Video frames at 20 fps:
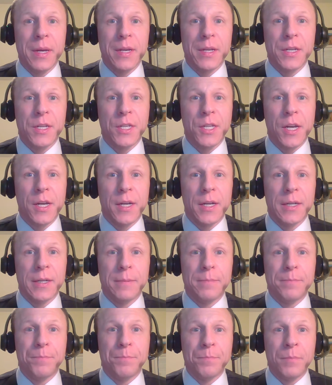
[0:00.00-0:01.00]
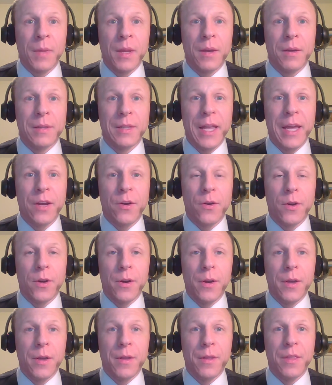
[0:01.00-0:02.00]
is
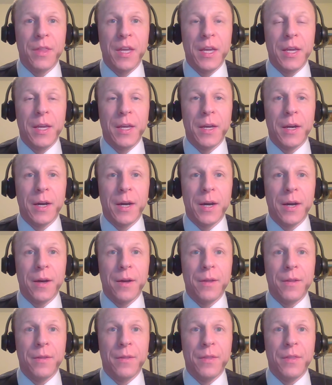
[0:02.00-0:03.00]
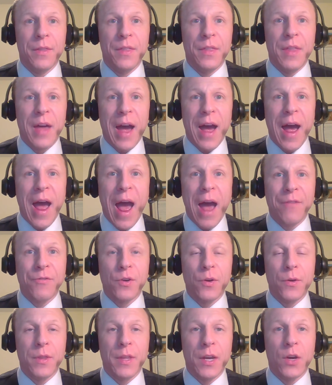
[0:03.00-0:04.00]
later,
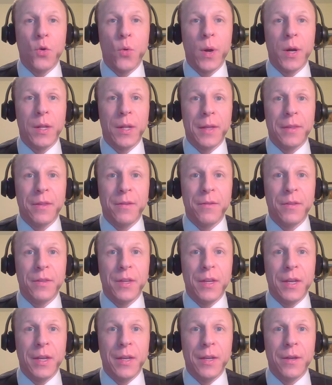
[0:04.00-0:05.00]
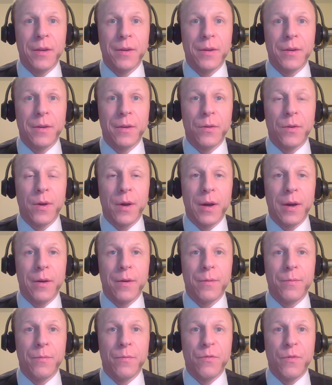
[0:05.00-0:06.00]
after the acquittal on at
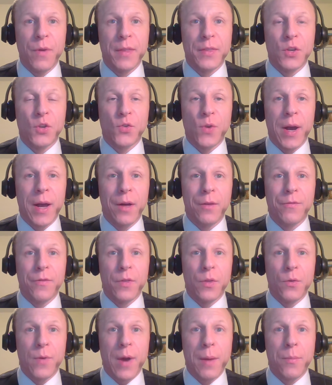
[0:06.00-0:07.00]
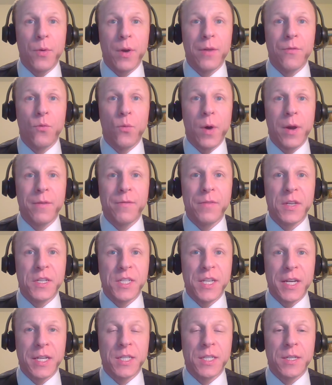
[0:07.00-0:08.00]
the trial for the robbery of one of the
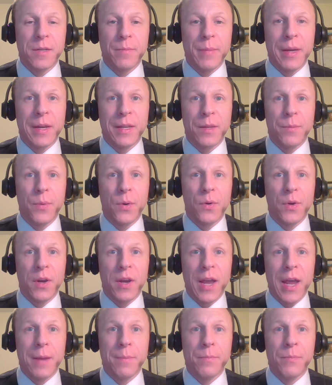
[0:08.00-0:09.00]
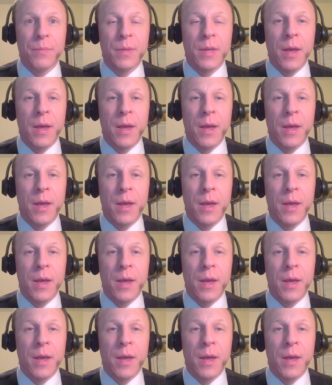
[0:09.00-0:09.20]
6 men at the poker game,